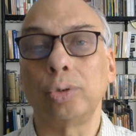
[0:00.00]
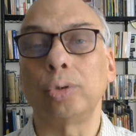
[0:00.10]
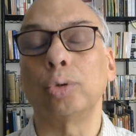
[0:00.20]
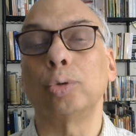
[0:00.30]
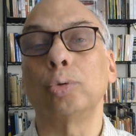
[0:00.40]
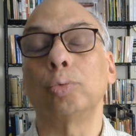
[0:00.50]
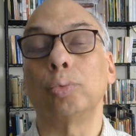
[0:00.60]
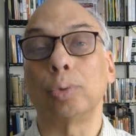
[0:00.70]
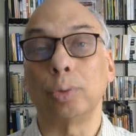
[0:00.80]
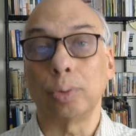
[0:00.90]
to
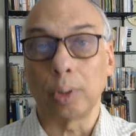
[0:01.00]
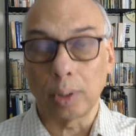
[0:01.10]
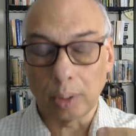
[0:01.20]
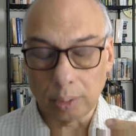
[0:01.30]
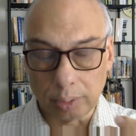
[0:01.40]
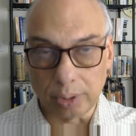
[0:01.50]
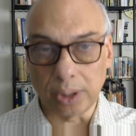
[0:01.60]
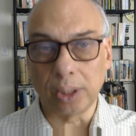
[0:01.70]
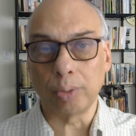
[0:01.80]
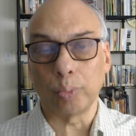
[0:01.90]

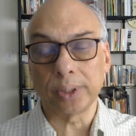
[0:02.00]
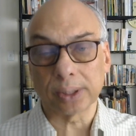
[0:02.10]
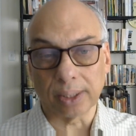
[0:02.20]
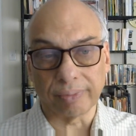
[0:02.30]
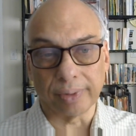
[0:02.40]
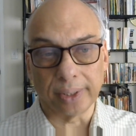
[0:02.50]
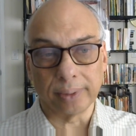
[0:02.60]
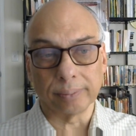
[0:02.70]
deal with suffering.